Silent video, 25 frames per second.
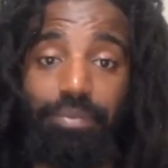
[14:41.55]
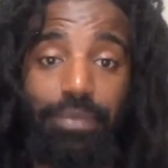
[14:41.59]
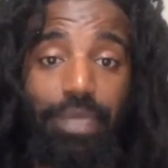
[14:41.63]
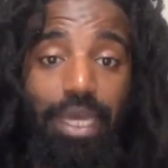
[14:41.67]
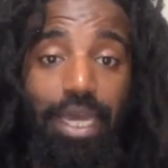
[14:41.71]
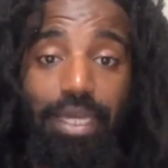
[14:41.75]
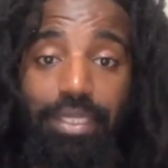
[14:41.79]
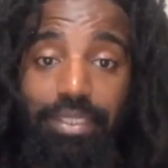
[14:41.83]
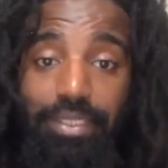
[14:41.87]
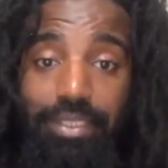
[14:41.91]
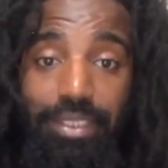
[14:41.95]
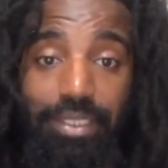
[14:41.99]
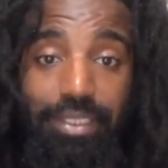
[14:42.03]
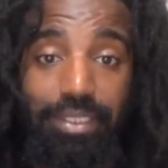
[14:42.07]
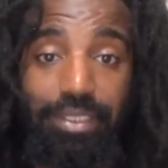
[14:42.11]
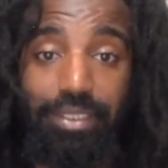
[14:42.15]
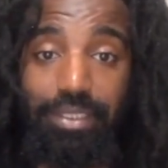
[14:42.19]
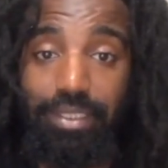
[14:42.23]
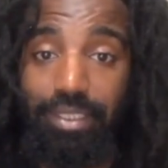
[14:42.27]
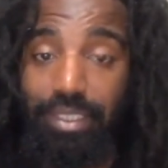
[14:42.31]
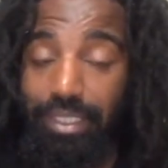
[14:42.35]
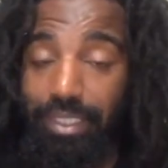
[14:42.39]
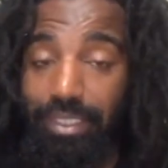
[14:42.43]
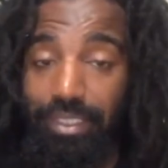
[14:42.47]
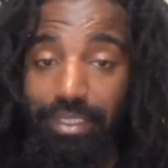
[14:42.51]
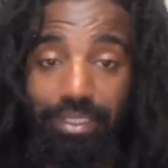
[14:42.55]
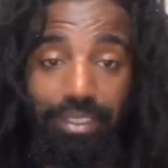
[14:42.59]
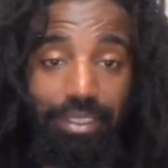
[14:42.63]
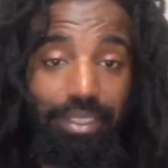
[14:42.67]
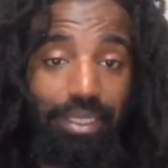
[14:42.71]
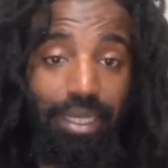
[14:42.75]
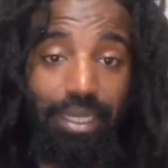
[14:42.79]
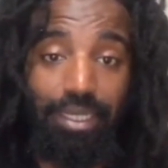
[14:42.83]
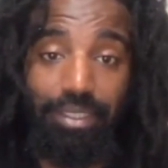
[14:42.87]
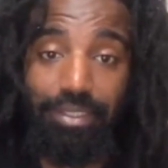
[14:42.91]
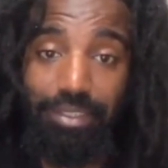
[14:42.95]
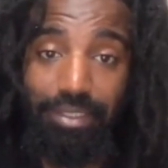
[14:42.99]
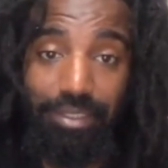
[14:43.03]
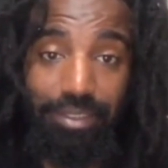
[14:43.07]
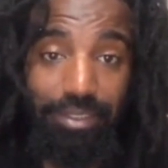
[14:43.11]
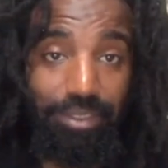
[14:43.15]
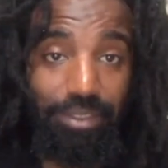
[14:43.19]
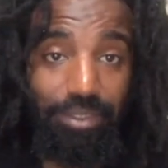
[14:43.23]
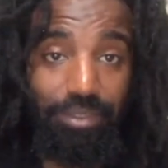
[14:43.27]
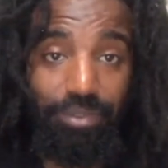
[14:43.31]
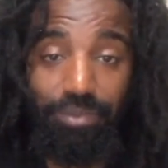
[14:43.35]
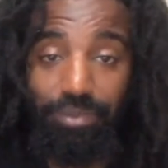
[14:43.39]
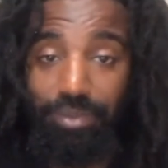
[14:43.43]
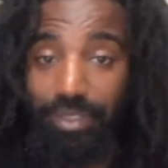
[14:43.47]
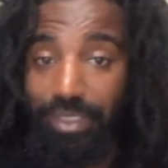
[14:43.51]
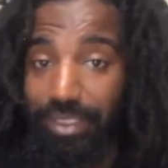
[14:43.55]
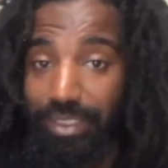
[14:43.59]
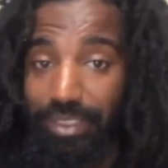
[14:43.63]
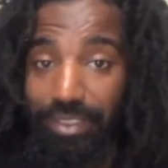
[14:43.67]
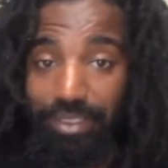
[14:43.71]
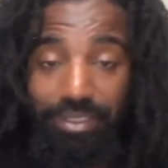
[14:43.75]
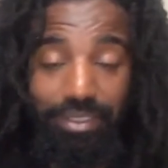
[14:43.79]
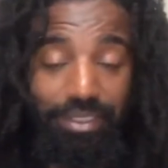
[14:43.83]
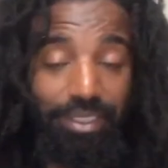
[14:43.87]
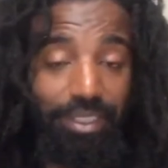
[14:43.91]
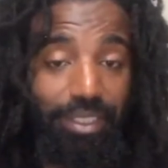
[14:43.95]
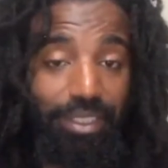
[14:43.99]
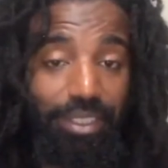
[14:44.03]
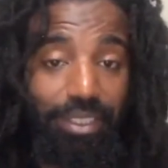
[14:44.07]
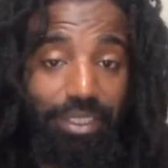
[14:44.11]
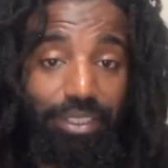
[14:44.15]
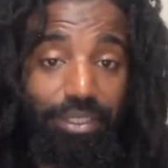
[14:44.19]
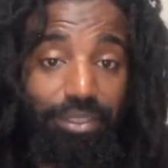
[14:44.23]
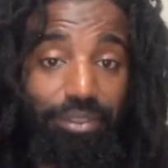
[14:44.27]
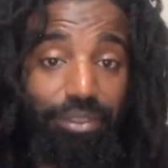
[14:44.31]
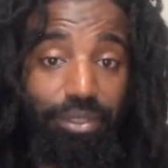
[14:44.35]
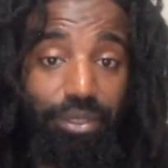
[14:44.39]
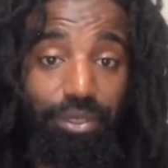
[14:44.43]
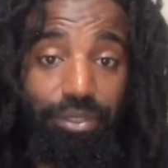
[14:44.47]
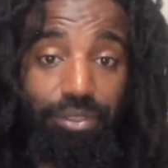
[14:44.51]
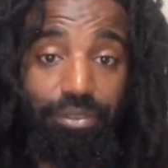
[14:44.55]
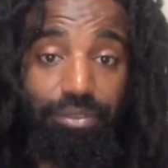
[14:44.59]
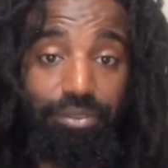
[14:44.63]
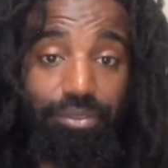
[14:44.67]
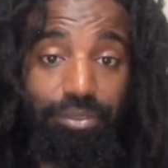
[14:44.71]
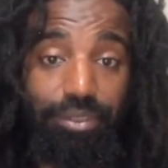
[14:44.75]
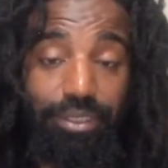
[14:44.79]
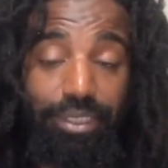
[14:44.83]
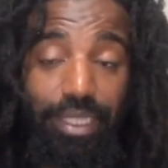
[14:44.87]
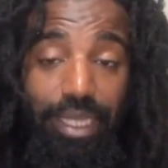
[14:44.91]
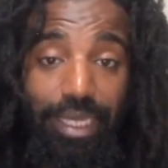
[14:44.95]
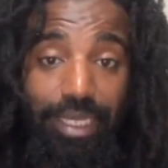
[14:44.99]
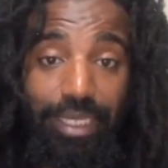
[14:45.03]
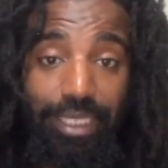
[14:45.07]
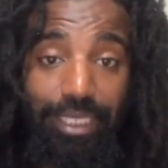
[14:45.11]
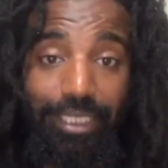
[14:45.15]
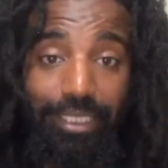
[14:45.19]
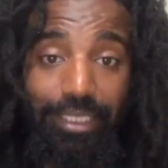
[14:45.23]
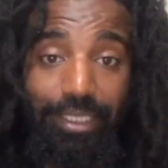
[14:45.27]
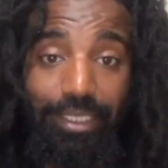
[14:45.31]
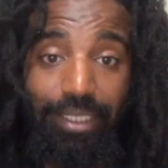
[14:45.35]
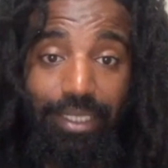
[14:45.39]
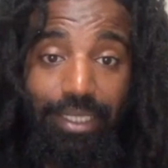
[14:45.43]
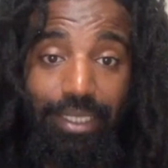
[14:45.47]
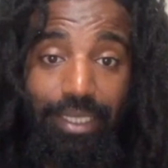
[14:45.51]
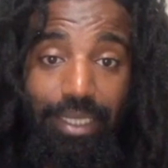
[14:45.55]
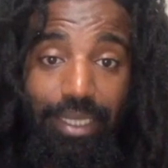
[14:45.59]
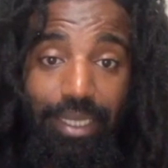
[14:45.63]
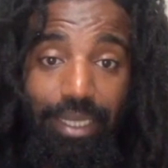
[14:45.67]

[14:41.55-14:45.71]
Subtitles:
content is king, content is queen, you know, like,